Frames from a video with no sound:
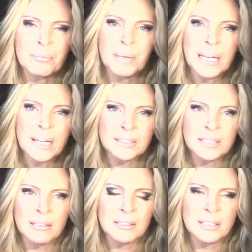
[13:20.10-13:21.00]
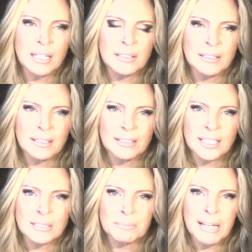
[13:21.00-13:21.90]
because
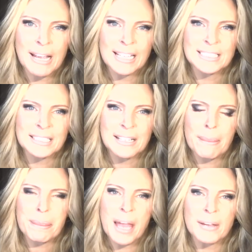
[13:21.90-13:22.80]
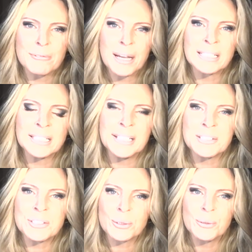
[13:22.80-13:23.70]
this plays directly
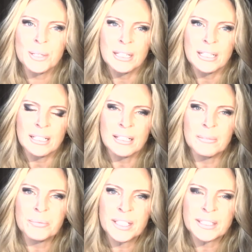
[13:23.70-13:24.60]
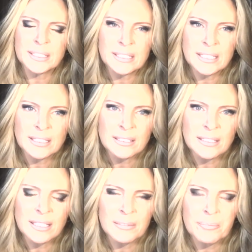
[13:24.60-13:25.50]
into this
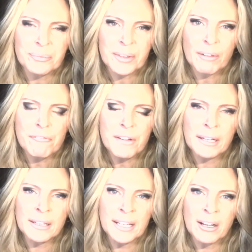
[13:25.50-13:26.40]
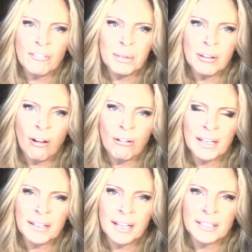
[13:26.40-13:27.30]
feeling of
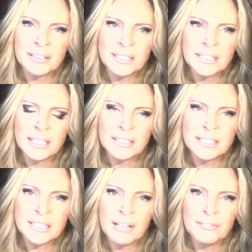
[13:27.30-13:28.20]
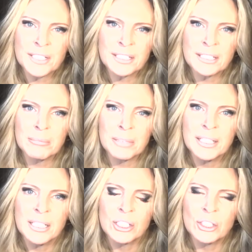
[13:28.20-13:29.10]
belonging and safety, namely
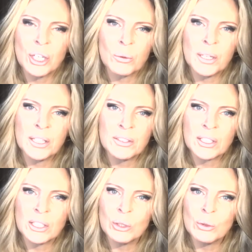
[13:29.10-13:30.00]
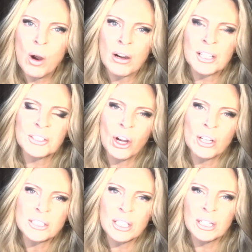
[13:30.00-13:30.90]
knowing that you are
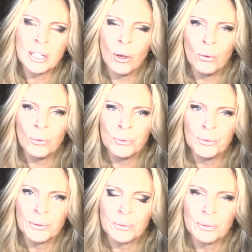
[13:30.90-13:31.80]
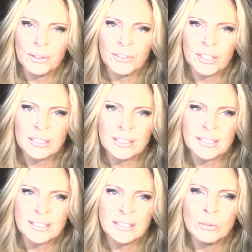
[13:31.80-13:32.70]
not alone with
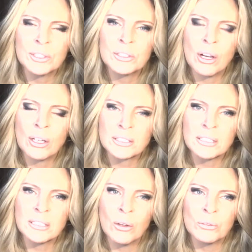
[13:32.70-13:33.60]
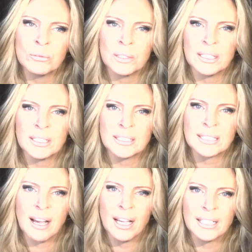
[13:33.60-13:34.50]
this. You are not alone with this,
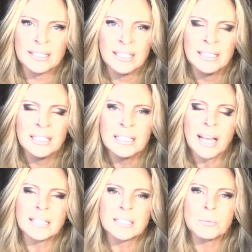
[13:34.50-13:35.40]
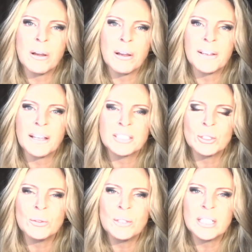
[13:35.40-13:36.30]
guys. That's why I
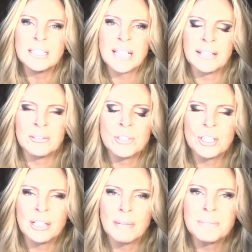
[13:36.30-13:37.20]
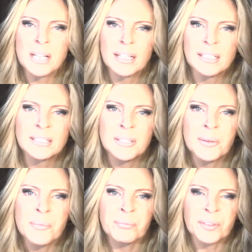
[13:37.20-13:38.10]
do these energy updates.
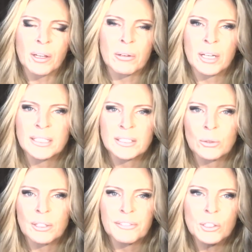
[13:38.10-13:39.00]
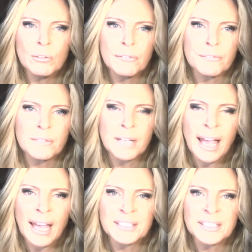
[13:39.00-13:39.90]
All right, so if you've
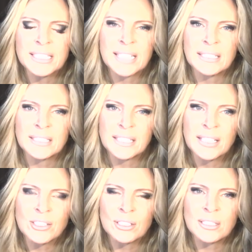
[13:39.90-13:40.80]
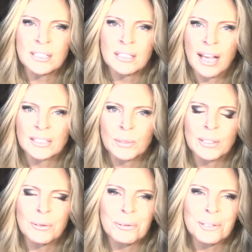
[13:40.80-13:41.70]
had these sensations in the last week,
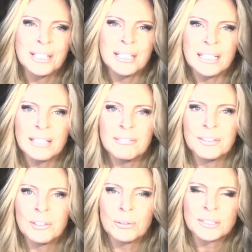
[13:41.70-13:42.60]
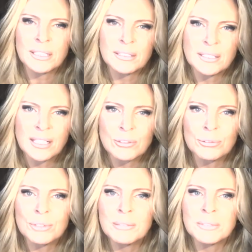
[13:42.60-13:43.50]
or even those sexual
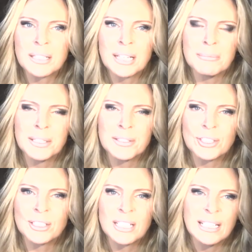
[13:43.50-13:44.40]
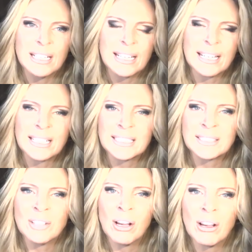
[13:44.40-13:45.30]
dreams that I mentioned, it is
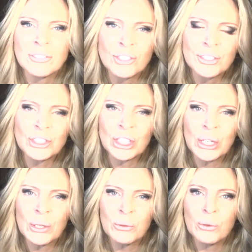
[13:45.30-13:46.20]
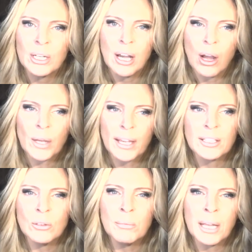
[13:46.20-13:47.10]
not just you. Okay,
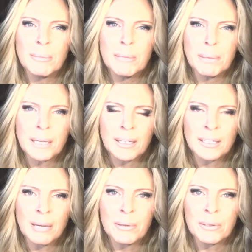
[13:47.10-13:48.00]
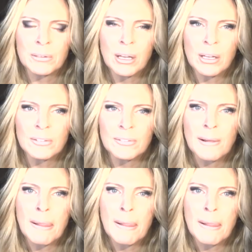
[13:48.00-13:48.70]
you may be picking up on a lot of